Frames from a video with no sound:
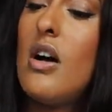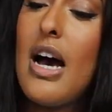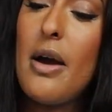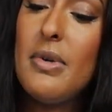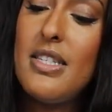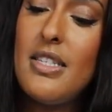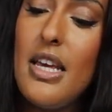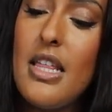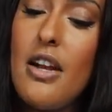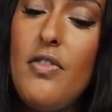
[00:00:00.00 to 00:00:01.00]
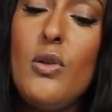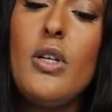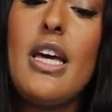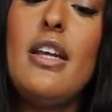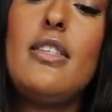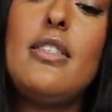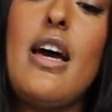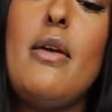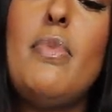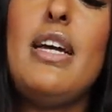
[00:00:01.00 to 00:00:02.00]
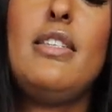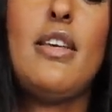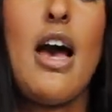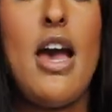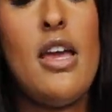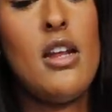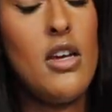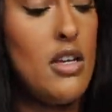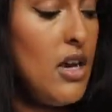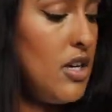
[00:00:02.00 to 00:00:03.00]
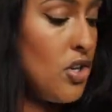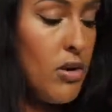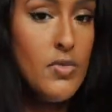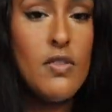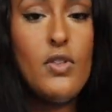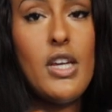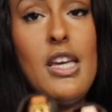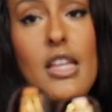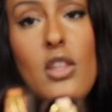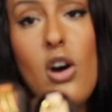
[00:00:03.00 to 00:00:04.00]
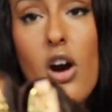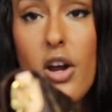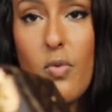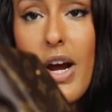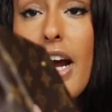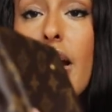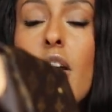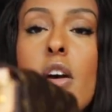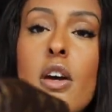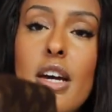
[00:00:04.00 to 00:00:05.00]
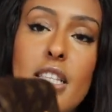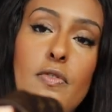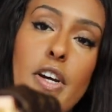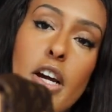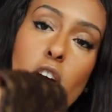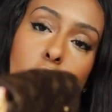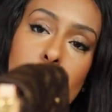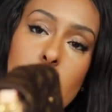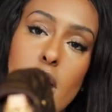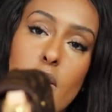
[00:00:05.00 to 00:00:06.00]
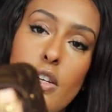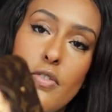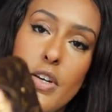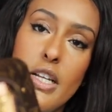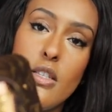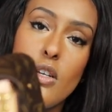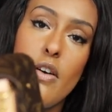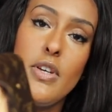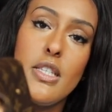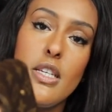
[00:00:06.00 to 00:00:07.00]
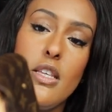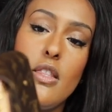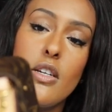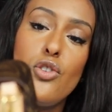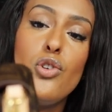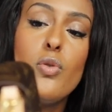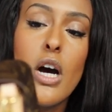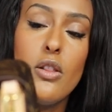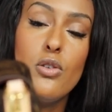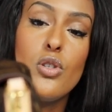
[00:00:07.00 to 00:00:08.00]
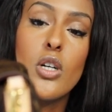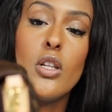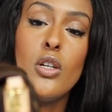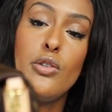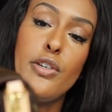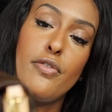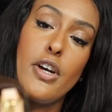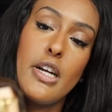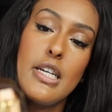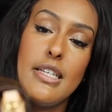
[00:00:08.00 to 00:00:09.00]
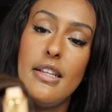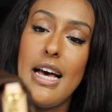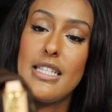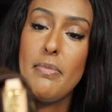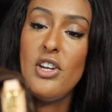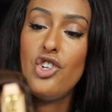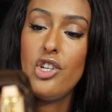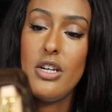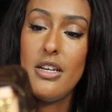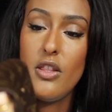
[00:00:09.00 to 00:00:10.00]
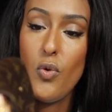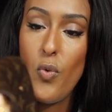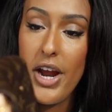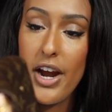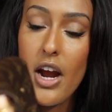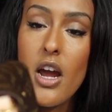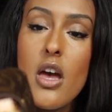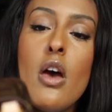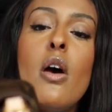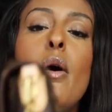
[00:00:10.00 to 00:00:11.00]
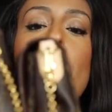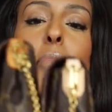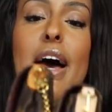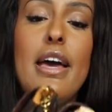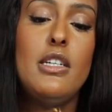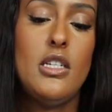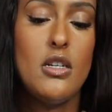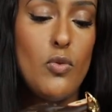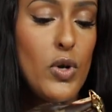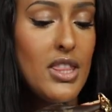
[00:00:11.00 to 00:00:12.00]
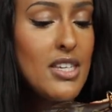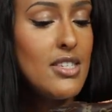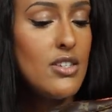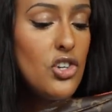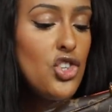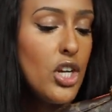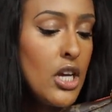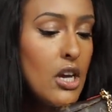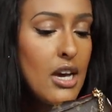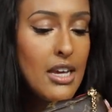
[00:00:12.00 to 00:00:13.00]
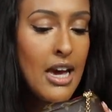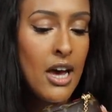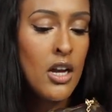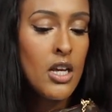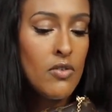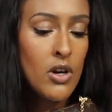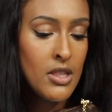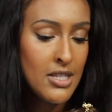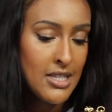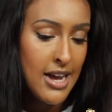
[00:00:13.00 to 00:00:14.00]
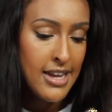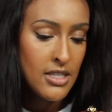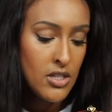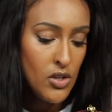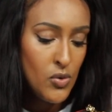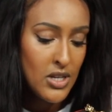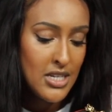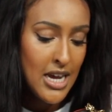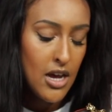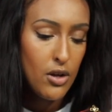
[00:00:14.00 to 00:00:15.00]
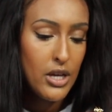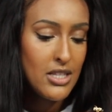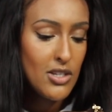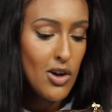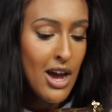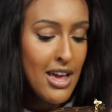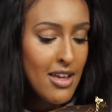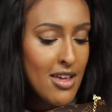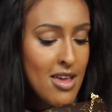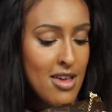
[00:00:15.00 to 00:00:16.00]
I would say that if you look at it side by side, in terms of looking at the hardware, it's very hard to tell the difference. Obviously, the two colors look a little different because, as I mentioned, the wear. But with the stitching, again, even on the sides, you can tell it's not